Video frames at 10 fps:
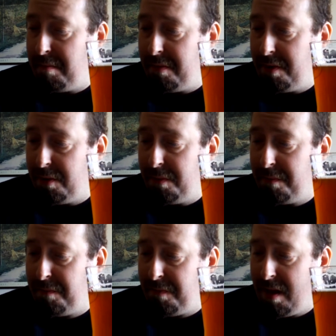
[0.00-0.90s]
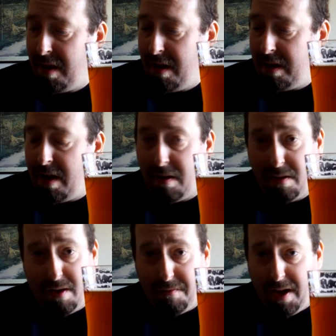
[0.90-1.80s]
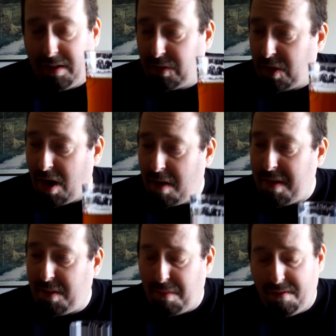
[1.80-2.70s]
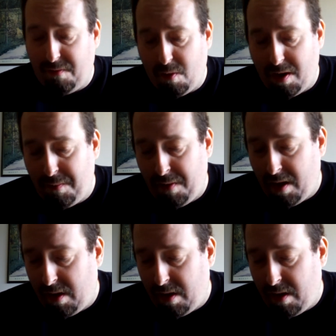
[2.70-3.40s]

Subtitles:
brew. Now, you know, I've had this comment before.